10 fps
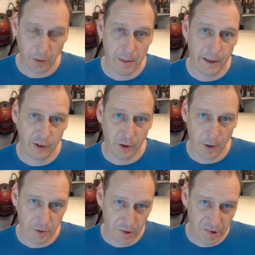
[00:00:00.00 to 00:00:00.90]
great big
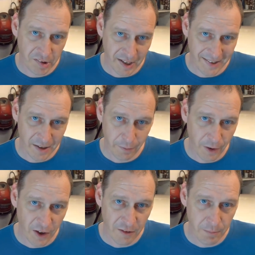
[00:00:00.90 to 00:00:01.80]

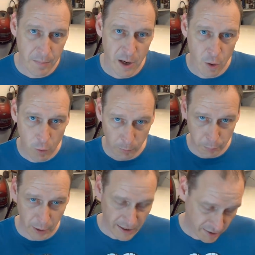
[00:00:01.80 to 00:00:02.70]
265mm
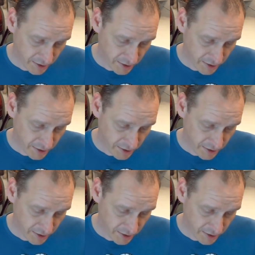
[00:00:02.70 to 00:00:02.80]
brake